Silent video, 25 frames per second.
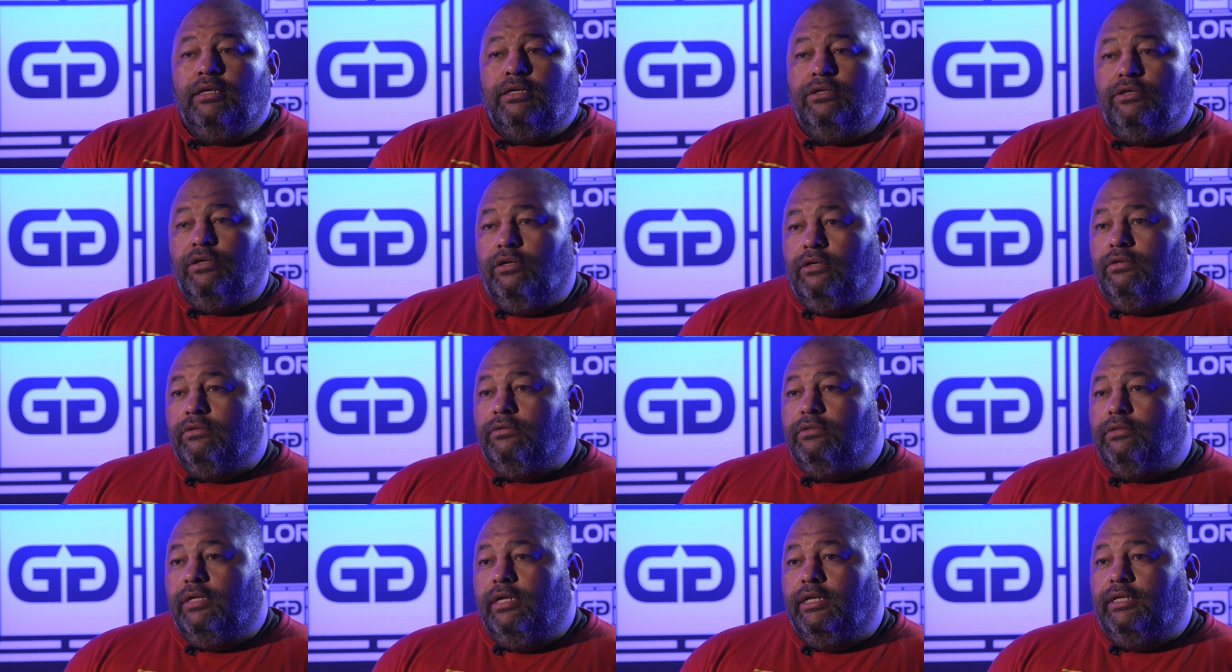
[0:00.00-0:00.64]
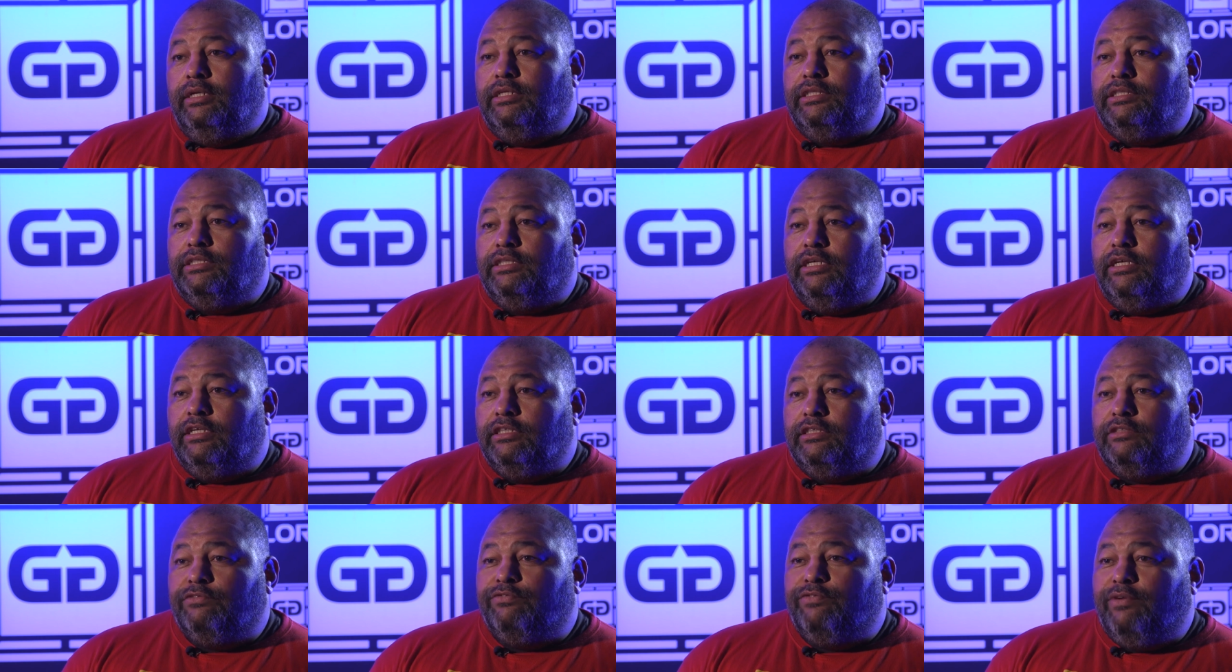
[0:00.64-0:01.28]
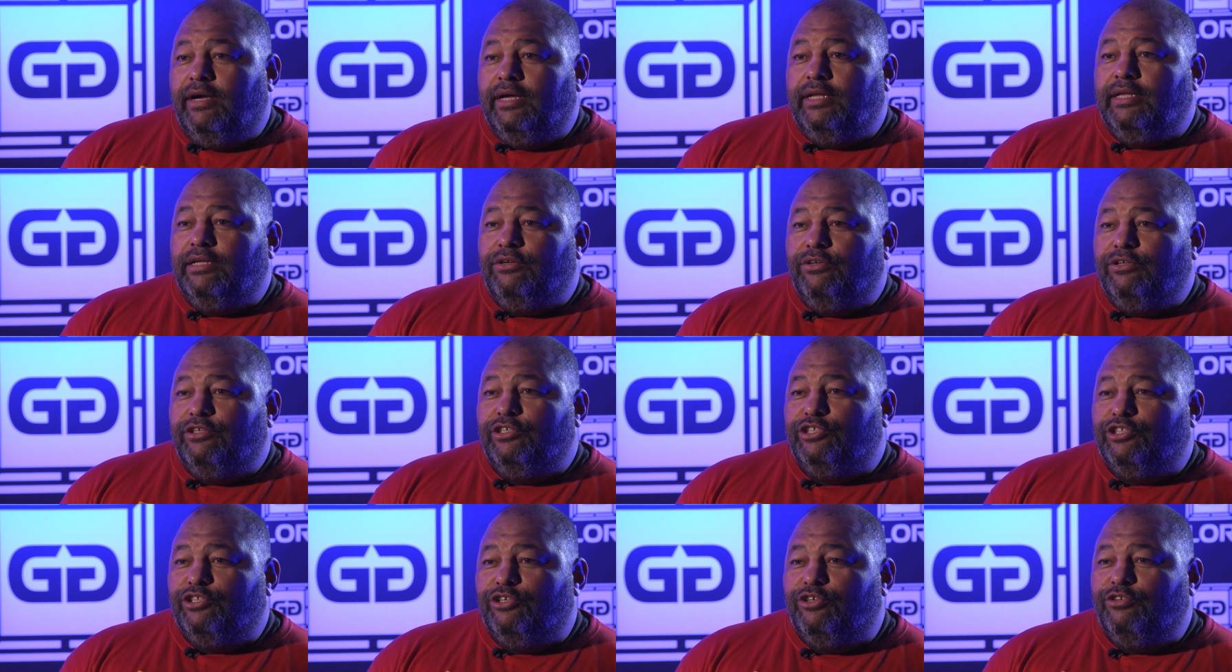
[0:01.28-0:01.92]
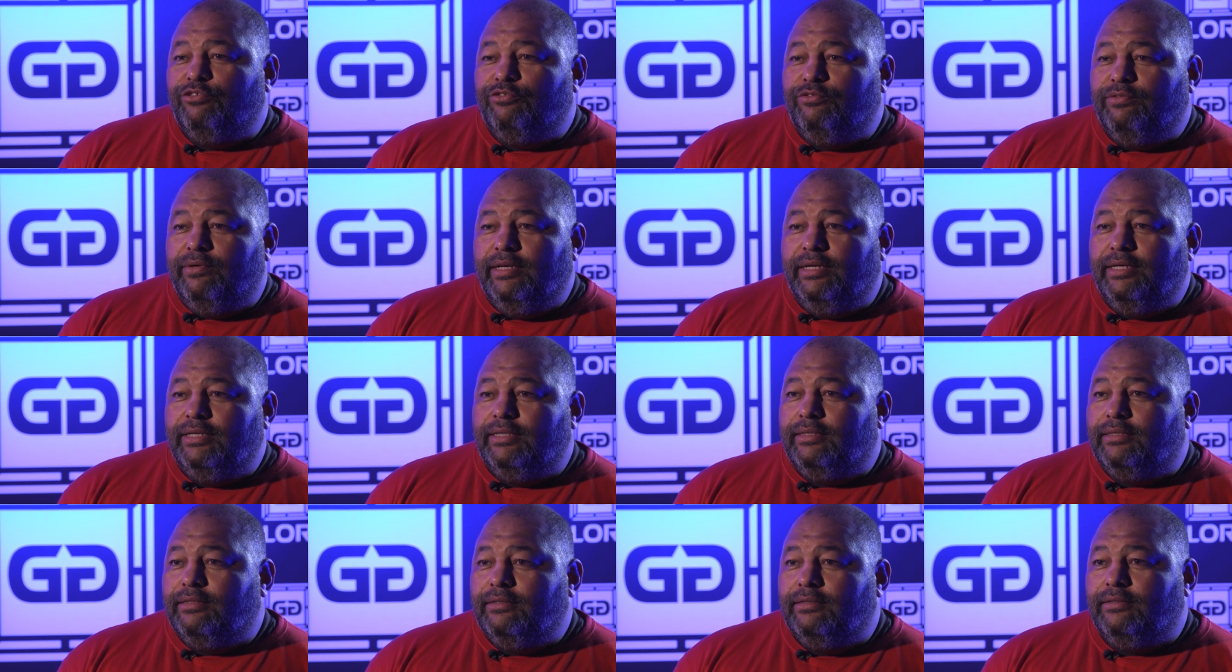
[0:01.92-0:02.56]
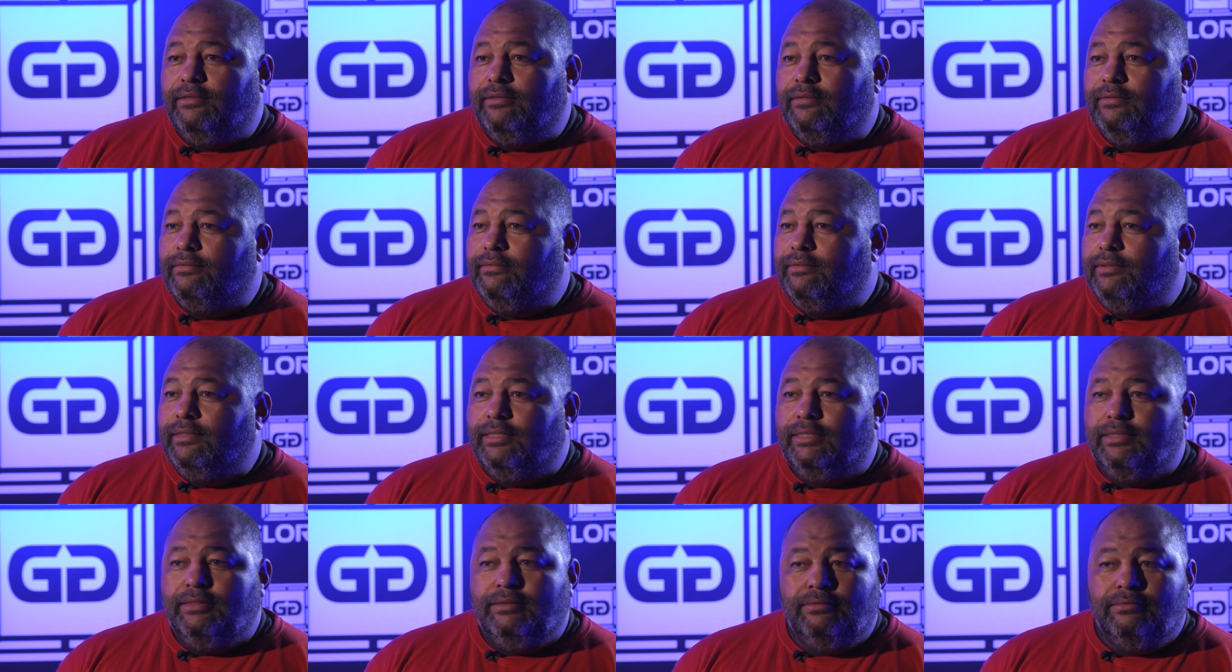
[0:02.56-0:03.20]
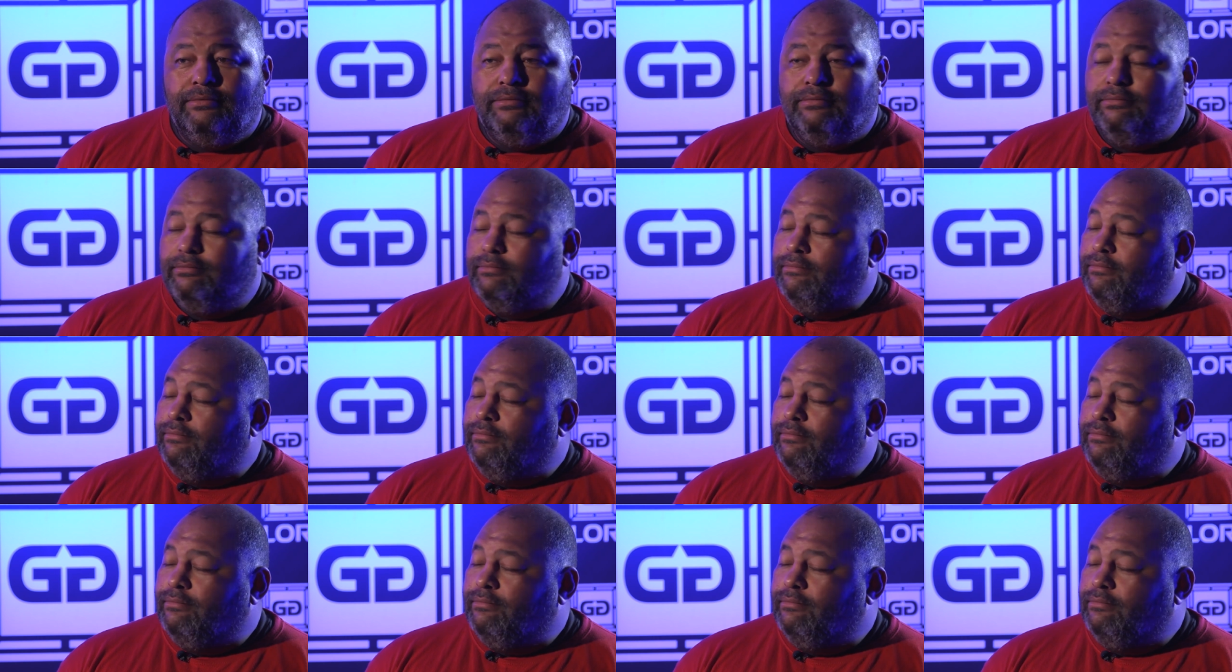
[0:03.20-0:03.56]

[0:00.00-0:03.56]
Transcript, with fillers: You know, then he starts fighting on his own weight, you know, and